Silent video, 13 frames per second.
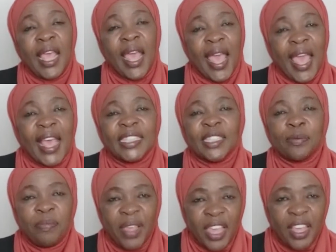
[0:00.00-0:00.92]
S
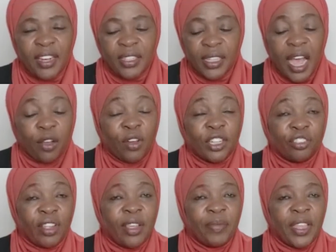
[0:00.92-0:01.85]
means, according
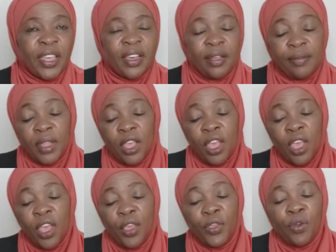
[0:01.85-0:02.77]
to him here,
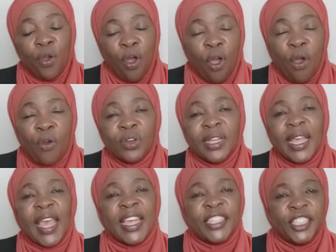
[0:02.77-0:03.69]
you own
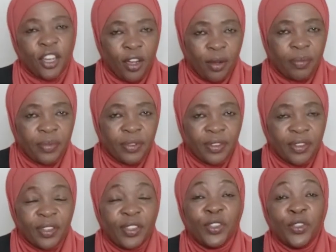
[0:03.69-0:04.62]
a job.
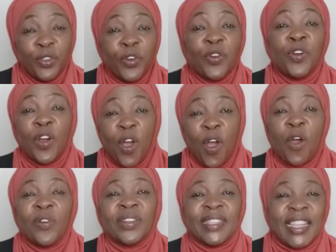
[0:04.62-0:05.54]
You
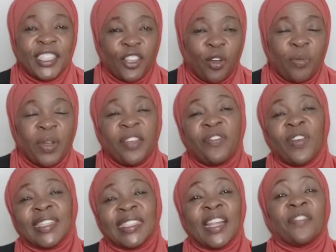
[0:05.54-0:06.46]
own the job if you
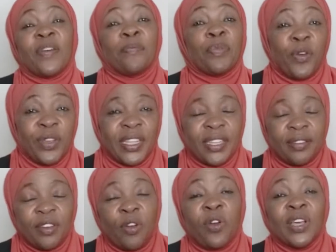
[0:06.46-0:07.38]
are self-employed
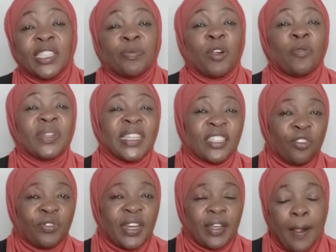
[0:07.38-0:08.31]
or a small business
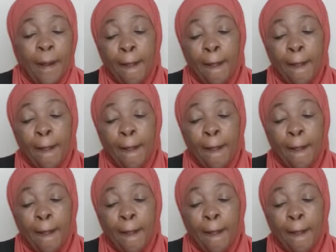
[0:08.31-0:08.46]
owner.